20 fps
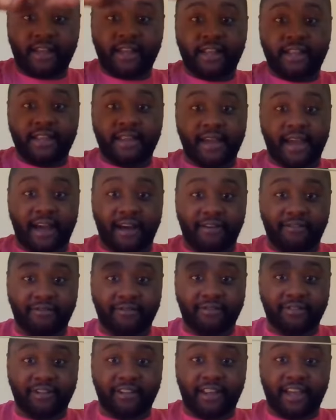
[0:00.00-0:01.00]
down
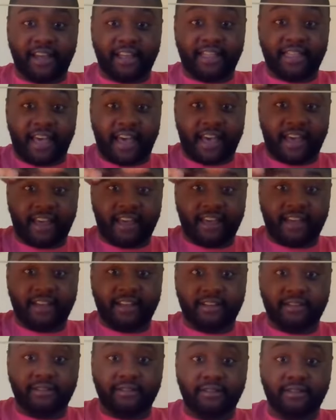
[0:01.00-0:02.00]
like that,
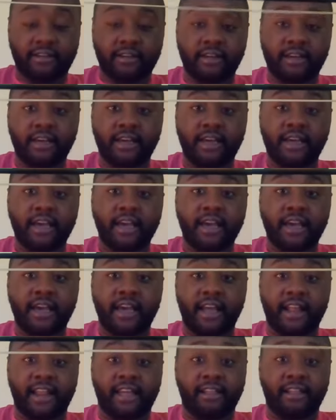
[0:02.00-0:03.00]

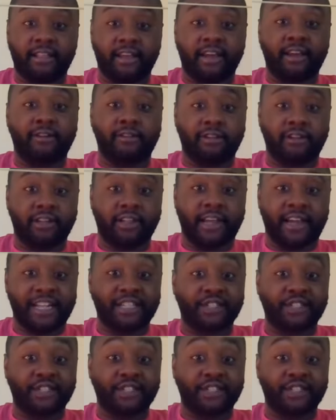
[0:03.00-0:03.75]
and then it'll look like it's